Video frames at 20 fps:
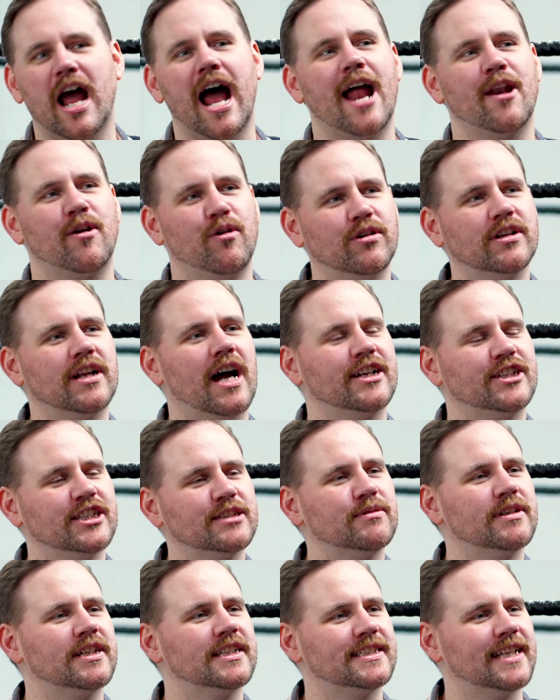And all, I
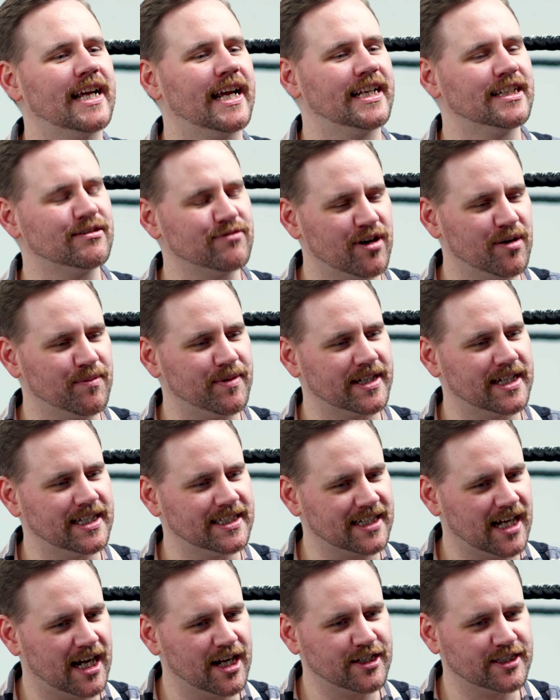just want to say as well,
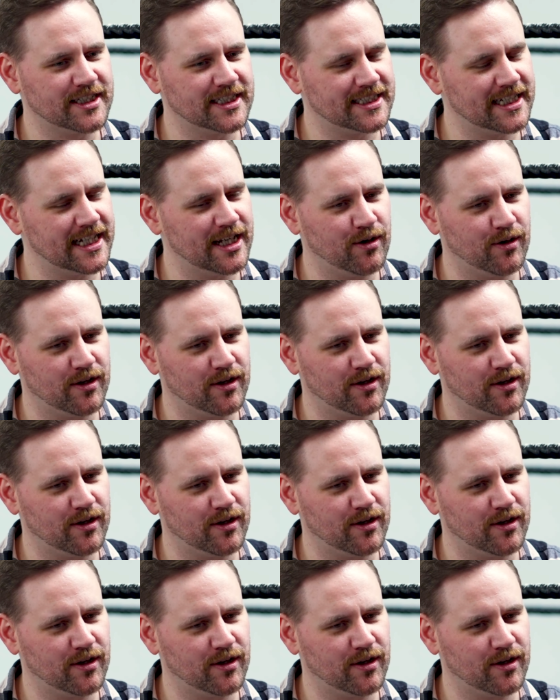because I used to see it